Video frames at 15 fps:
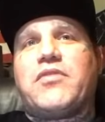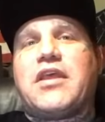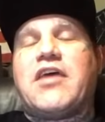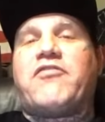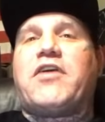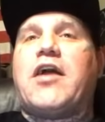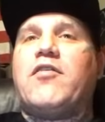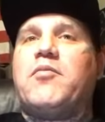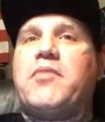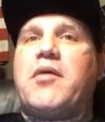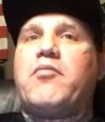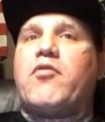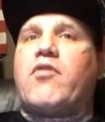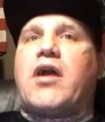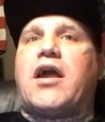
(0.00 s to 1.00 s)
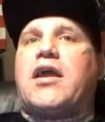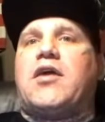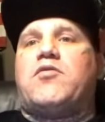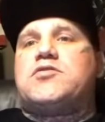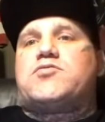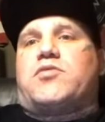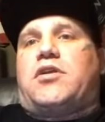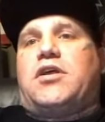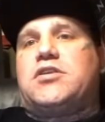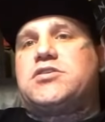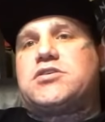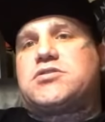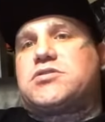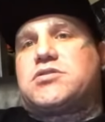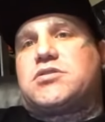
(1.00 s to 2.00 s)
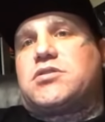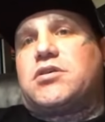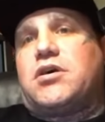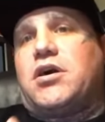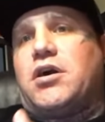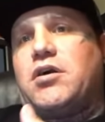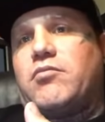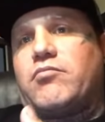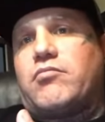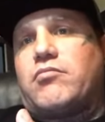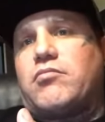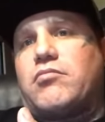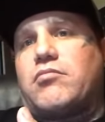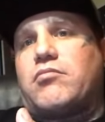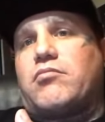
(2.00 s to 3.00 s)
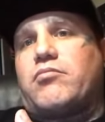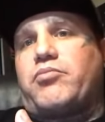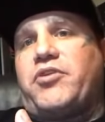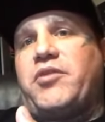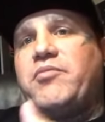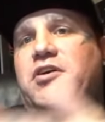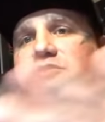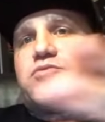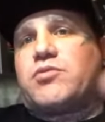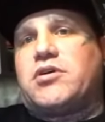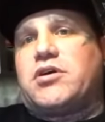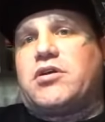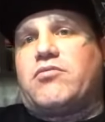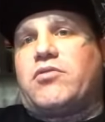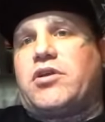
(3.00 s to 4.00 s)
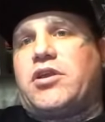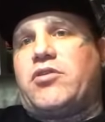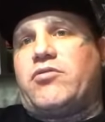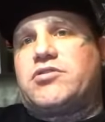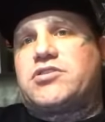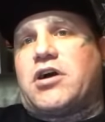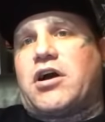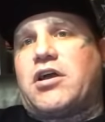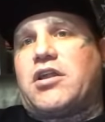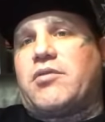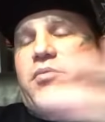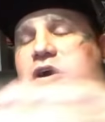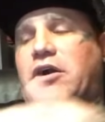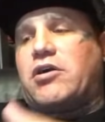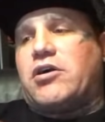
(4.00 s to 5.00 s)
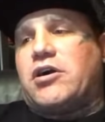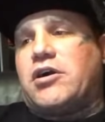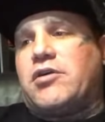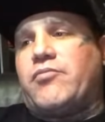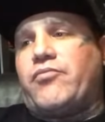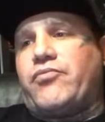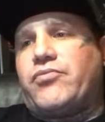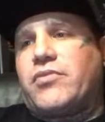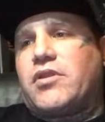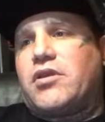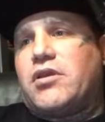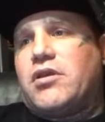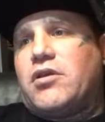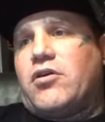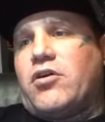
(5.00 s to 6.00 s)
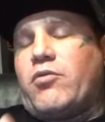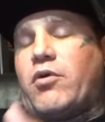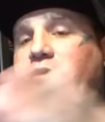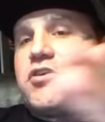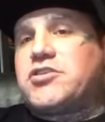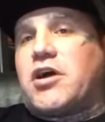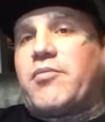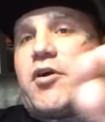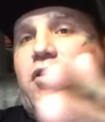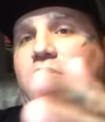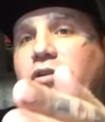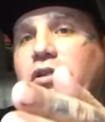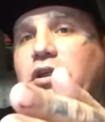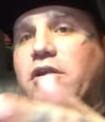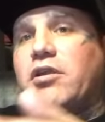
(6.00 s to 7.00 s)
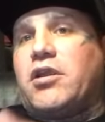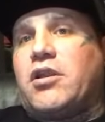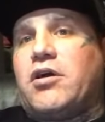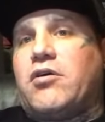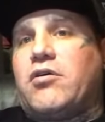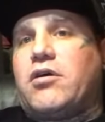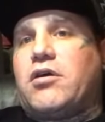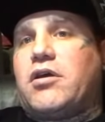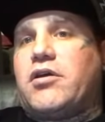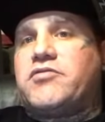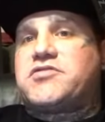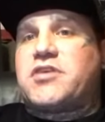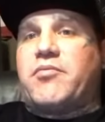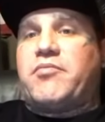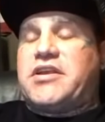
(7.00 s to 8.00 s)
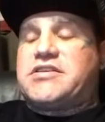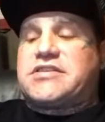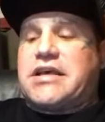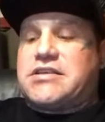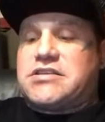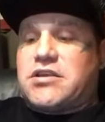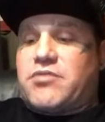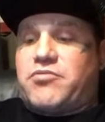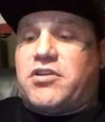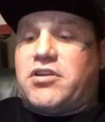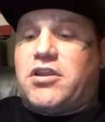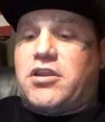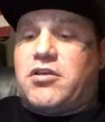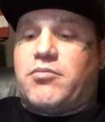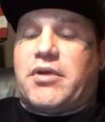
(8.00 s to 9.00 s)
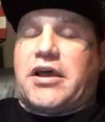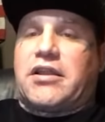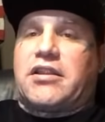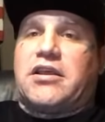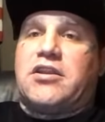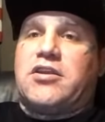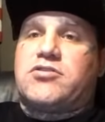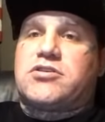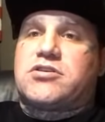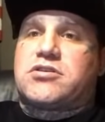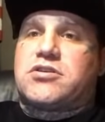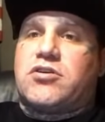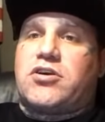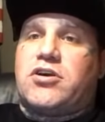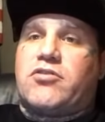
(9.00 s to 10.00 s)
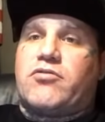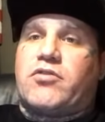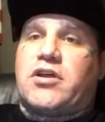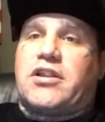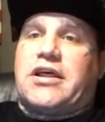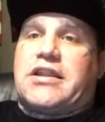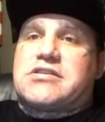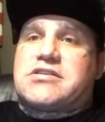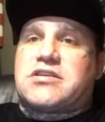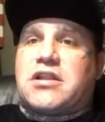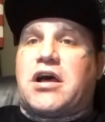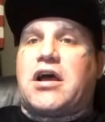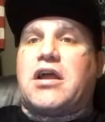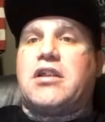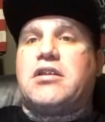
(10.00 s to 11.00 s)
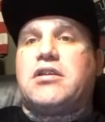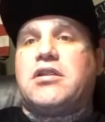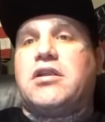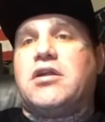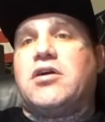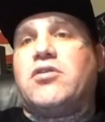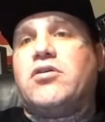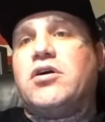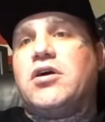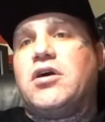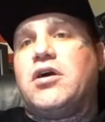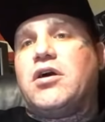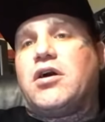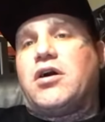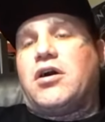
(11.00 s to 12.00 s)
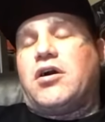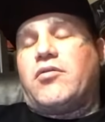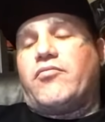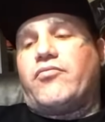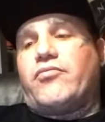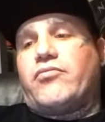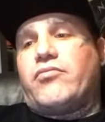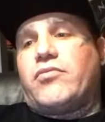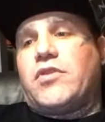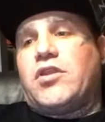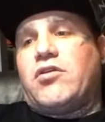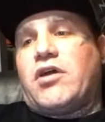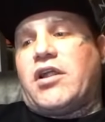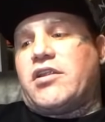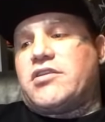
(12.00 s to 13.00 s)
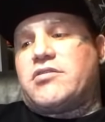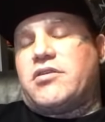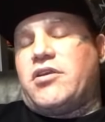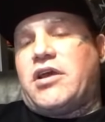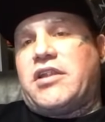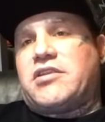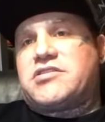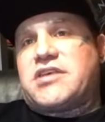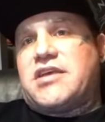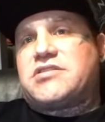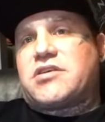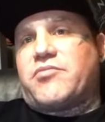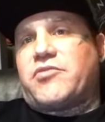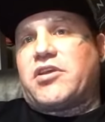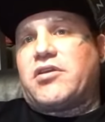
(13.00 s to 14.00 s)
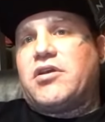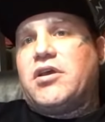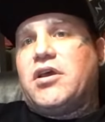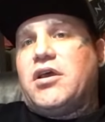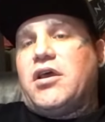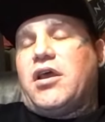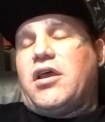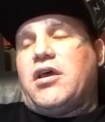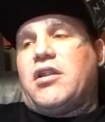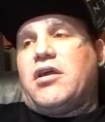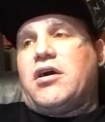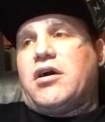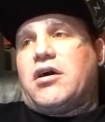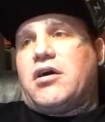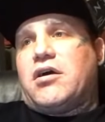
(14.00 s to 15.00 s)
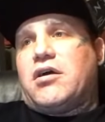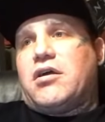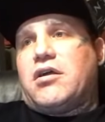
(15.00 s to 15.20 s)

if I remember right, it was really just pretty much what you were talking about, or what we were talking about earlier. You know, if somebody says something to you back then, you couldn't really let it slide. You know, you had to say something, and I